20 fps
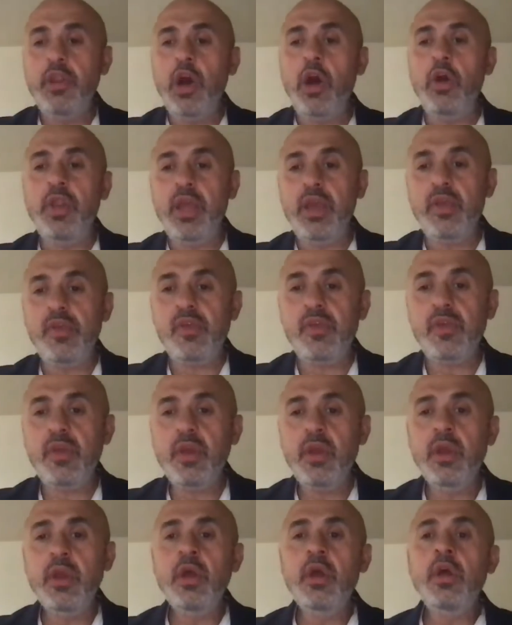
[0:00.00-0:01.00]
notice,
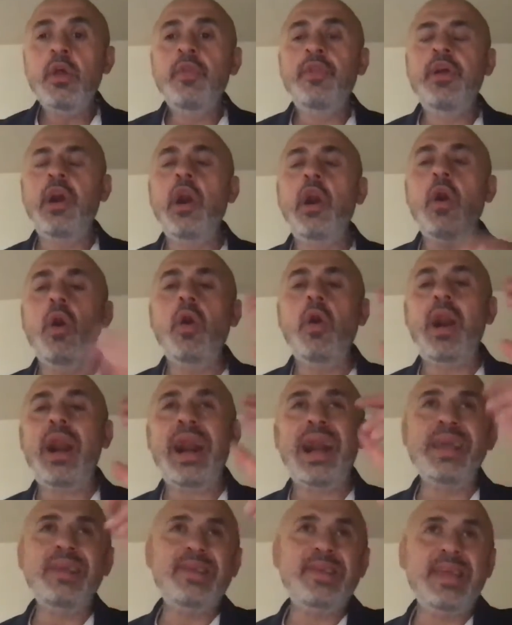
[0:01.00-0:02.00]
though
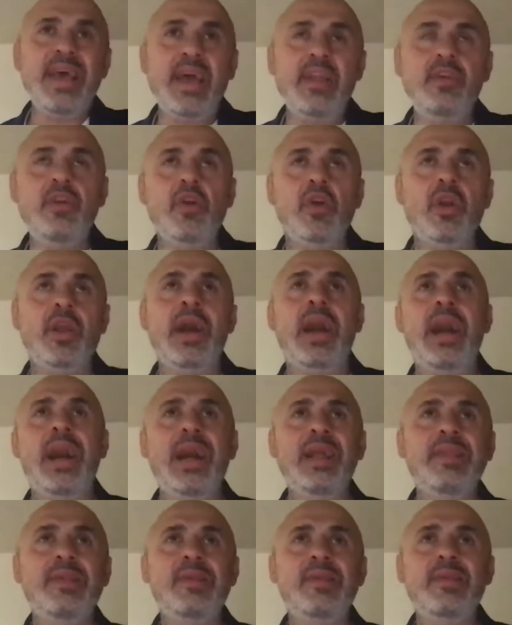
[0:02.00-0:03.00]
I said your
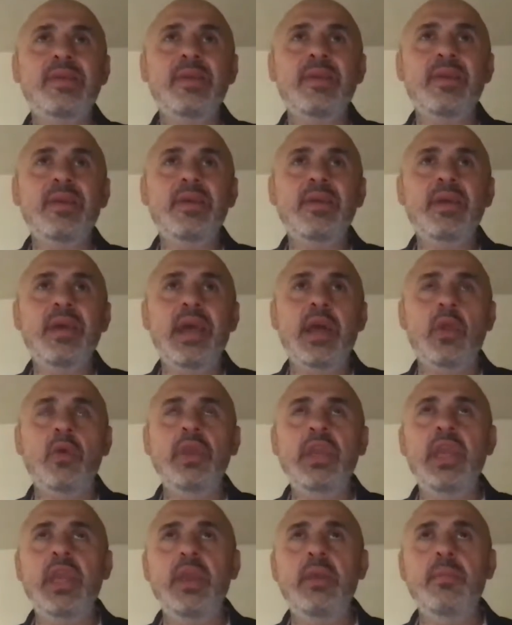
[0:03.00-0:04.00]
gods,
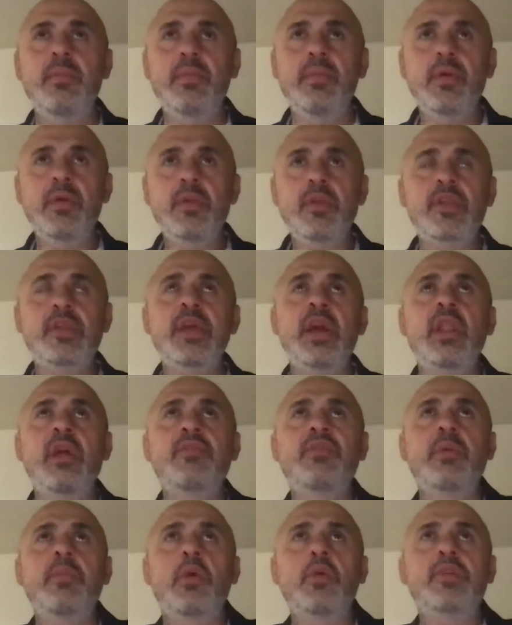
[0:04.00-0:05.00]
Elohim, Son
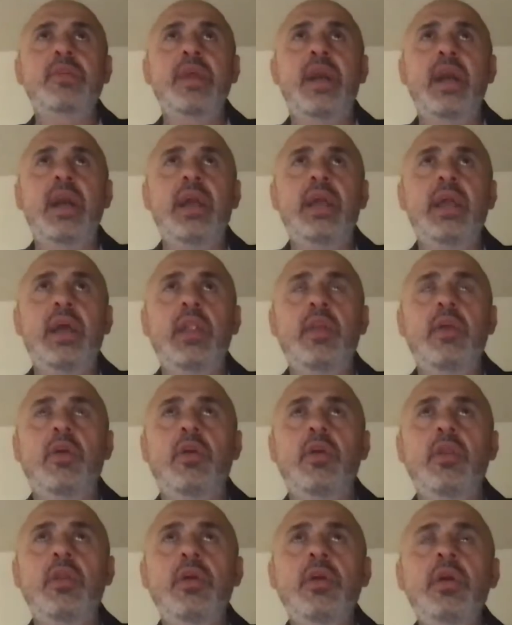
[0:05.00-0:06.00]
of the Most High,
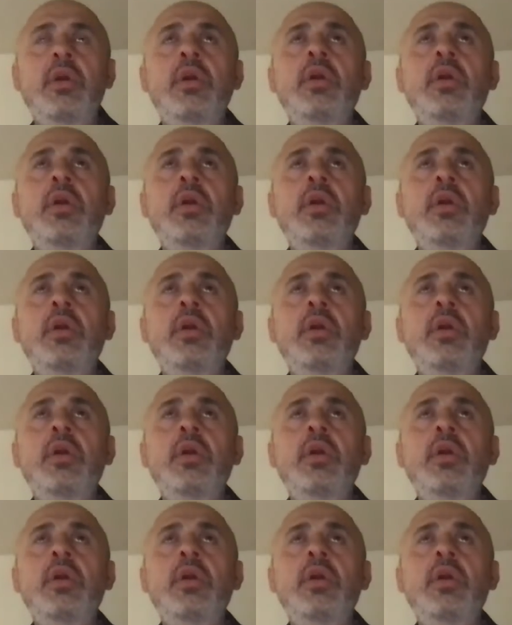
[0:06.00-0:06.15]
Elyon,